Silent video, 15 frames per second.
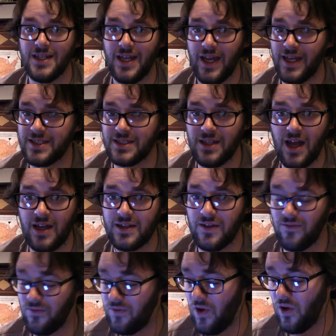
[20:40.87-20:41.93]
it's not the
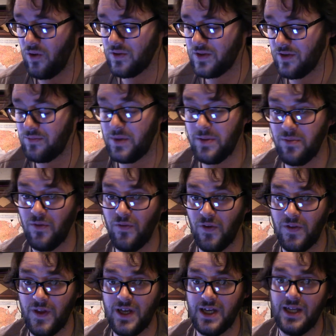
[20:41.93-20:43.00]
fault of people for
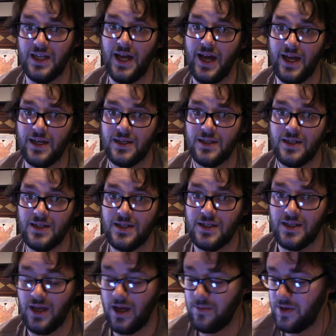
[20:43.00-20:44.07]
thinking that.
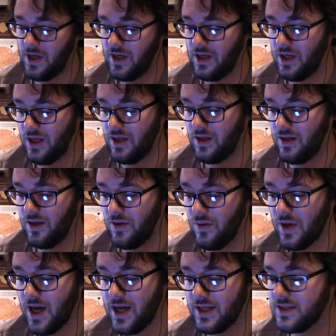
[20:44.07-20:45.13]
I mean, you
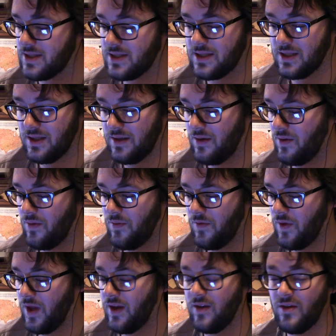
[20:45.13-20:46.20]
guys
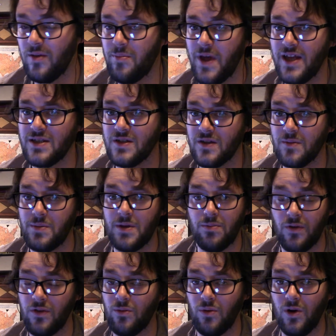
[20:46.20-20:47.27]
it depends on the
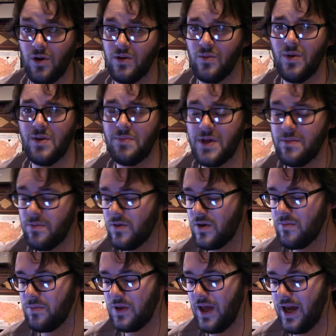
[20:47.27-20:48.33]
people of the world. When people
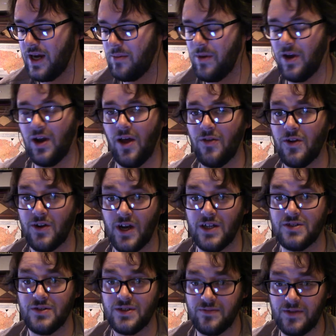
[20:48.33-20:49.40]
complain about how their
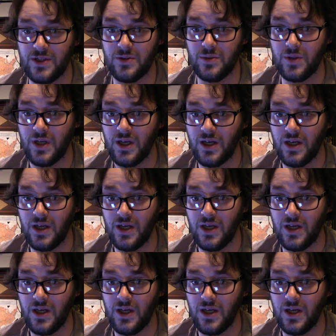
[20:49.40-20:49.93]
country's viewed,